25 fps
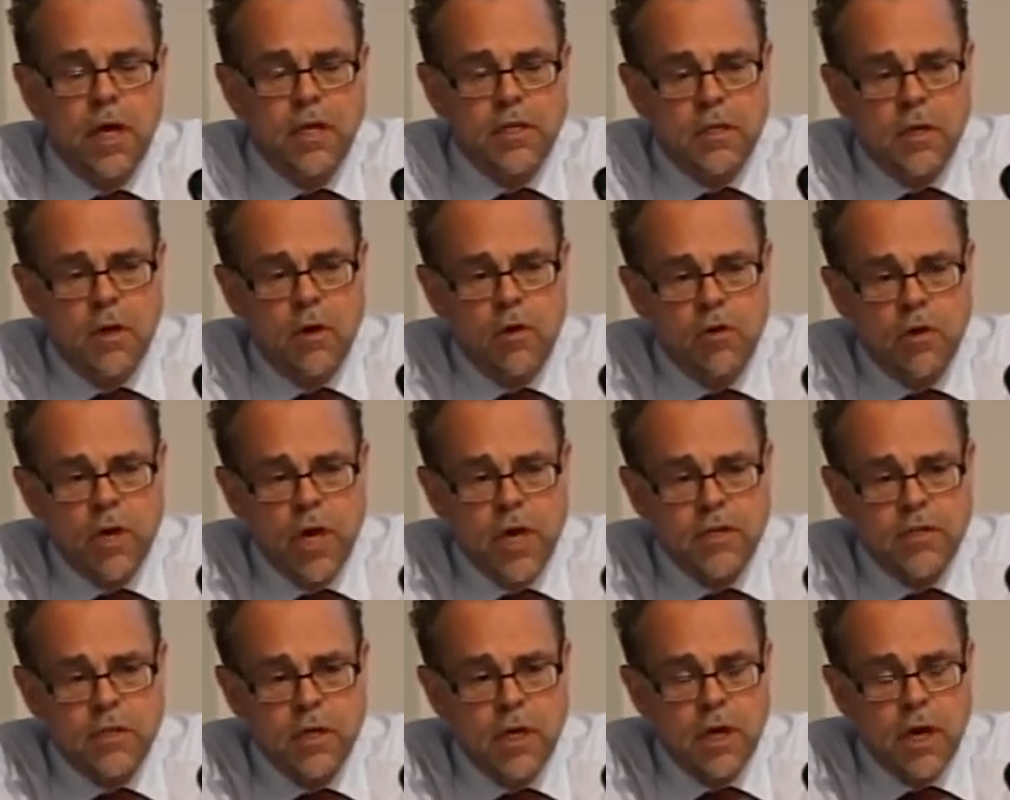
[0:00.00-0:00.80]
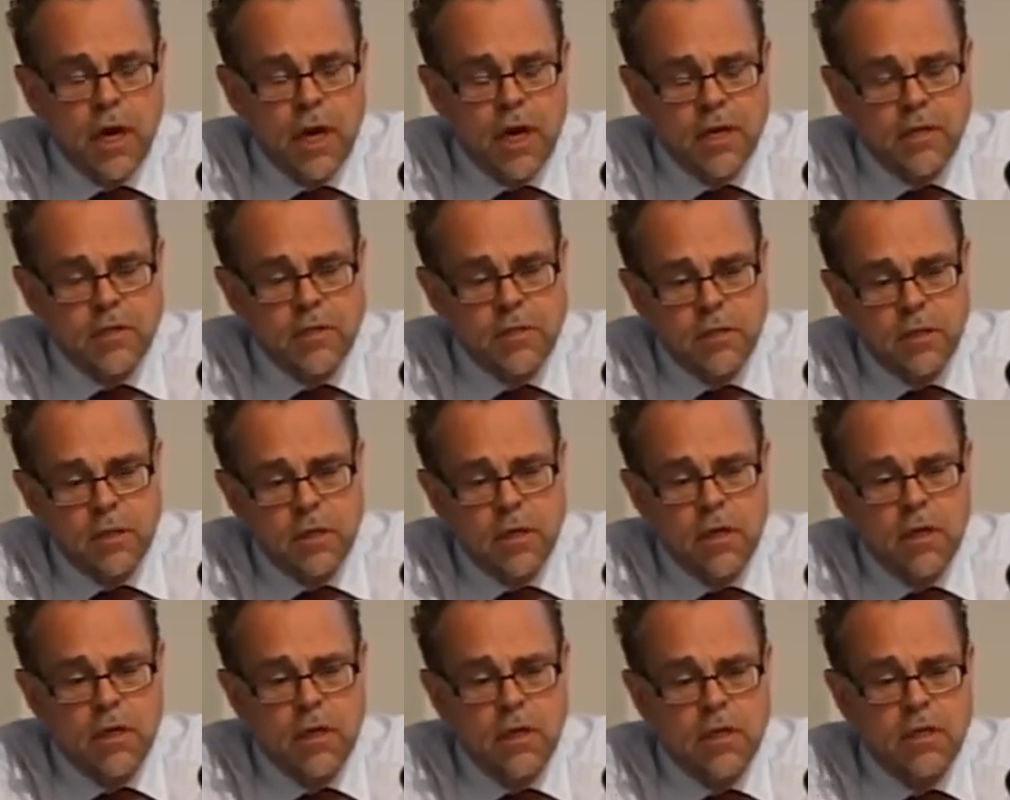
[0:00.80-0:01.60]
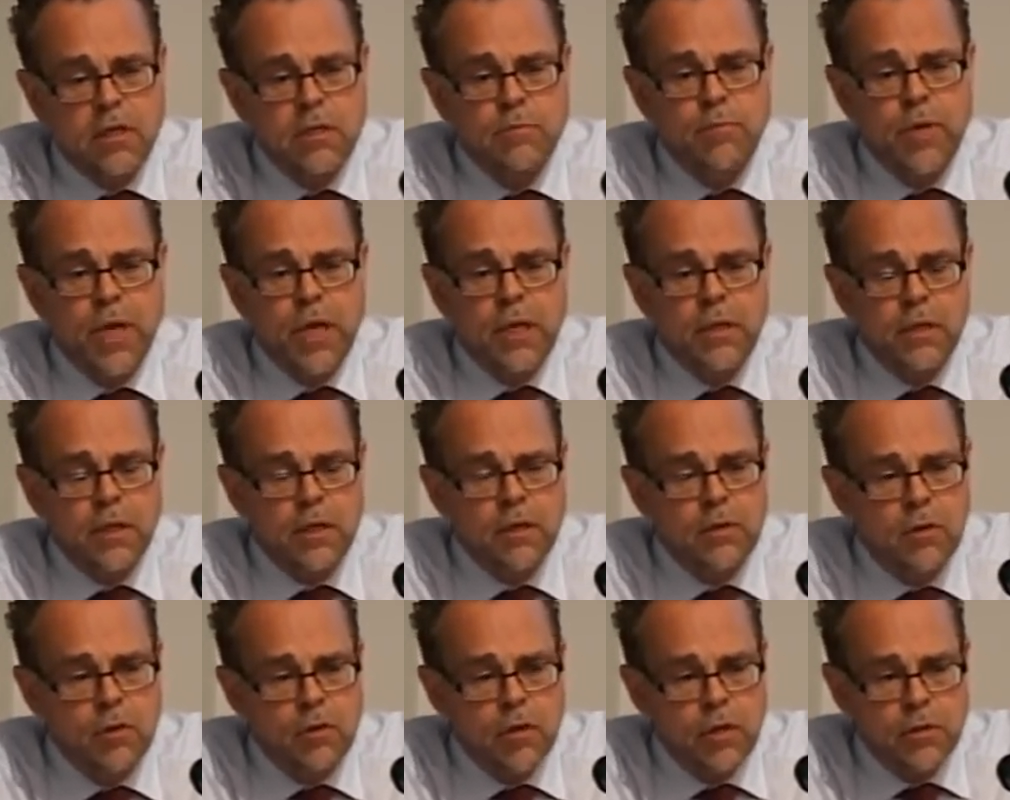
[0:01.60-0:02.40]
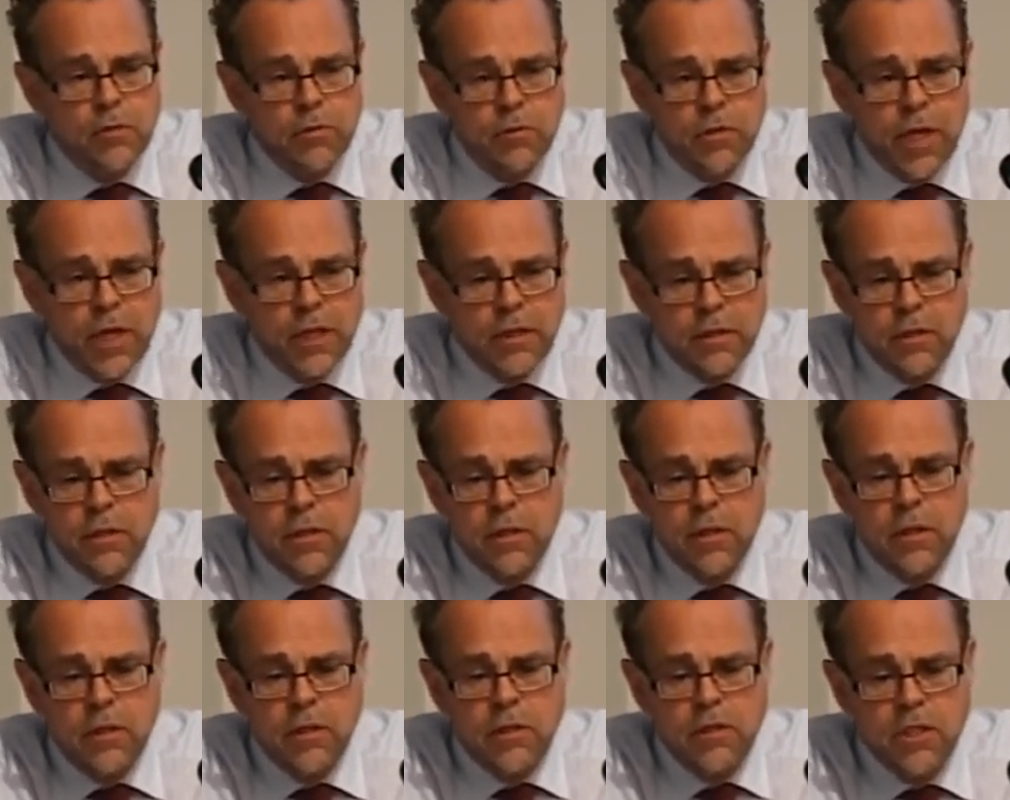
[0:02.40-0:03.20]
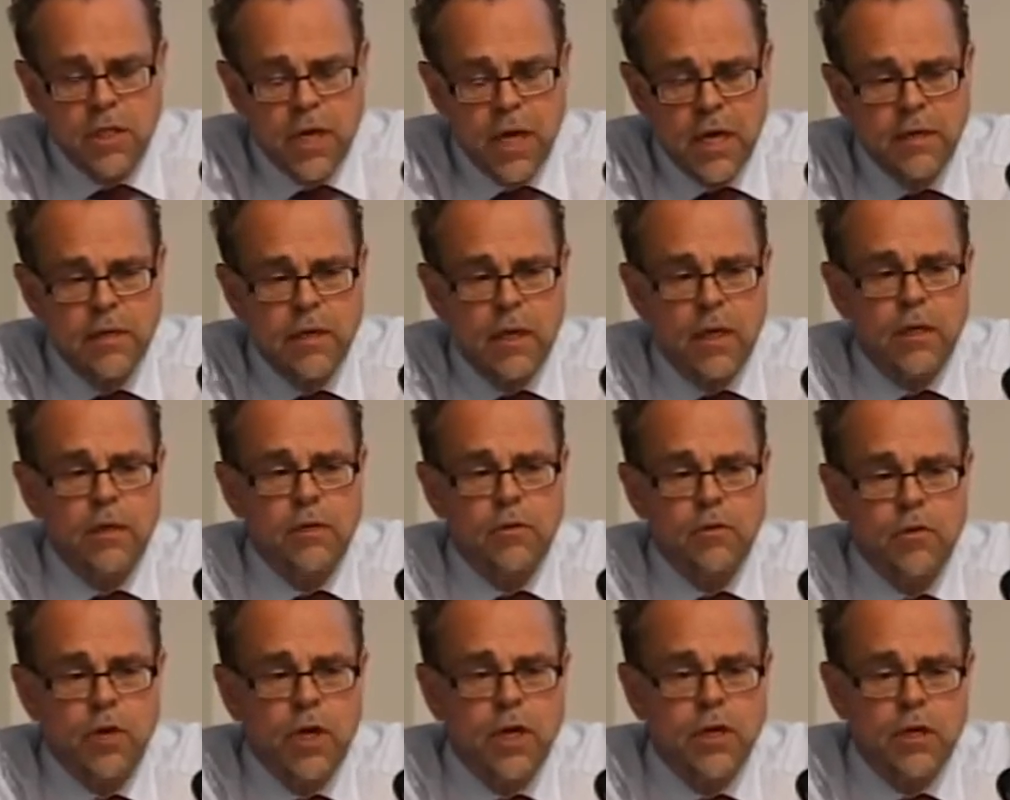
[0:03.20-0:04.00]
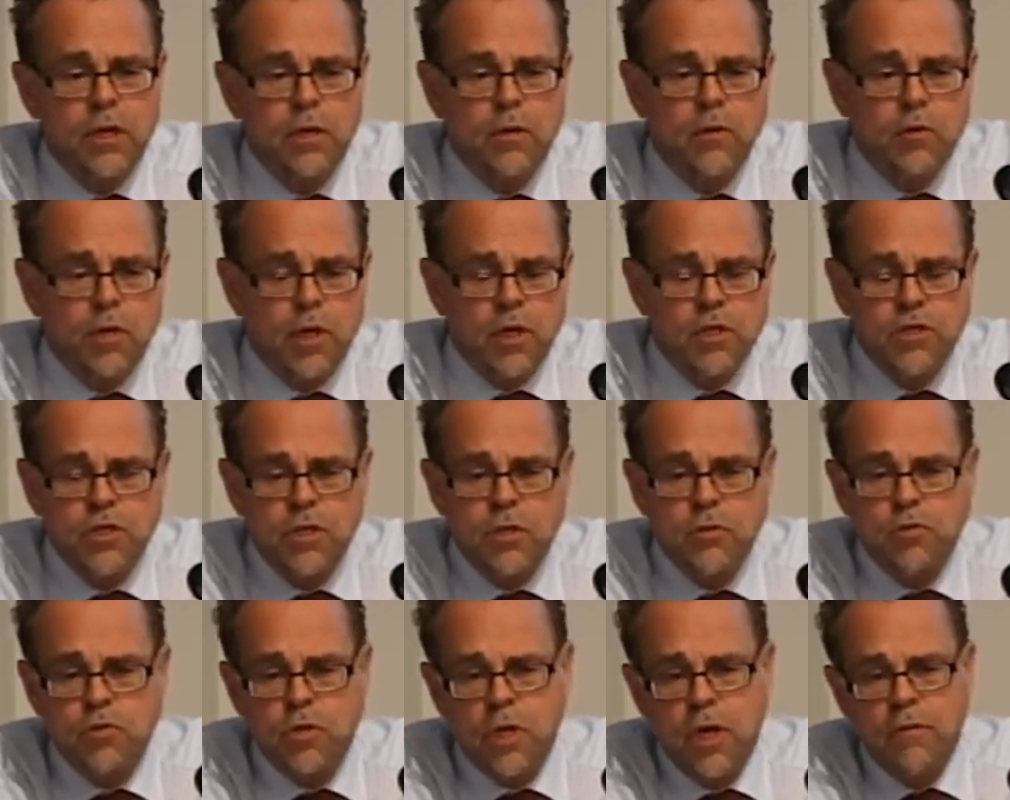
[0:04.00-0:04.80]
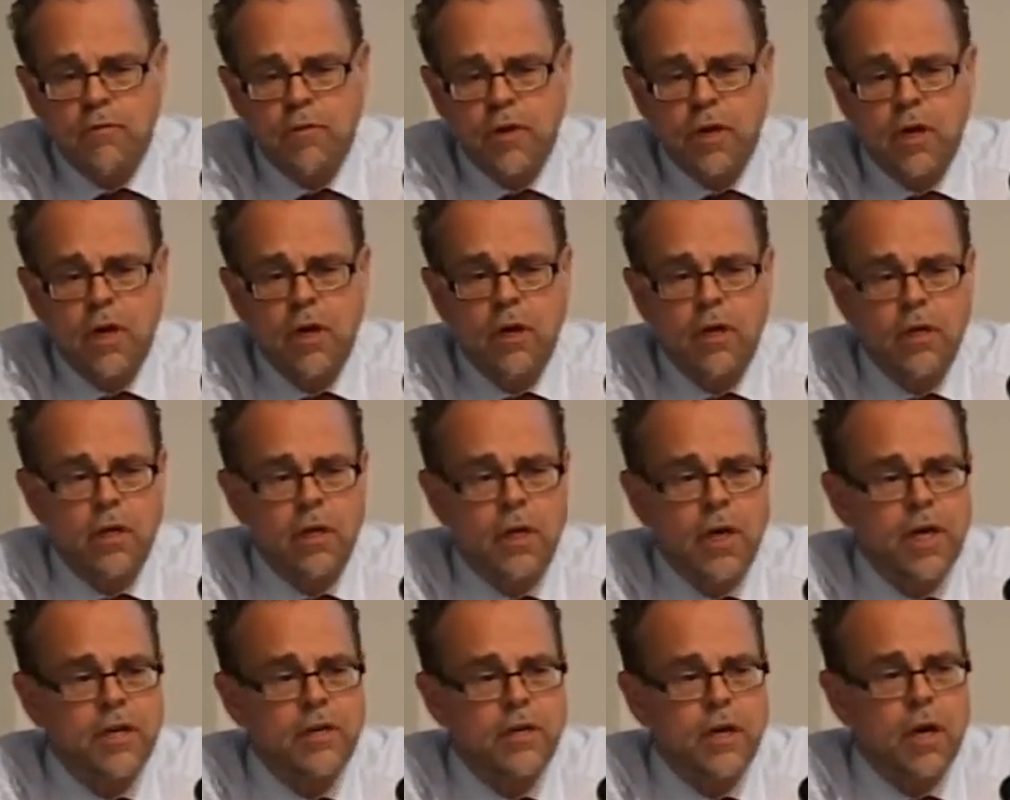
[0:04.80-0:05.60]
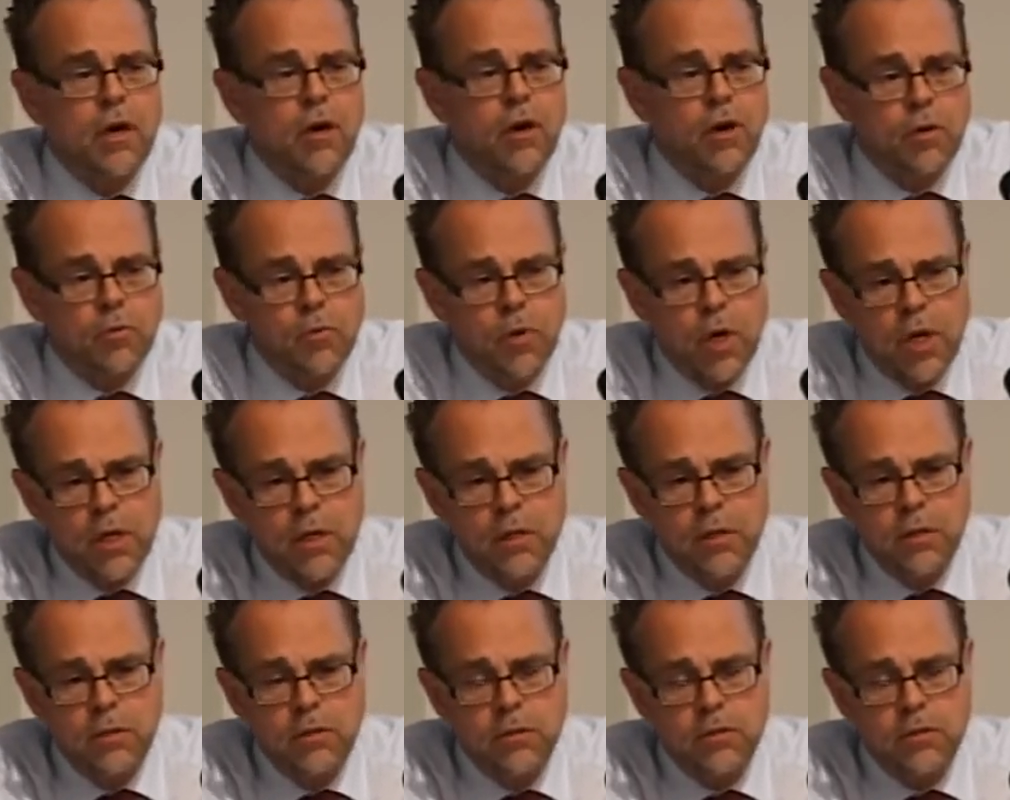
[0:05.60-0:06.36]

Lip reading: As long as it's built according to that standard, you can choose any hardware.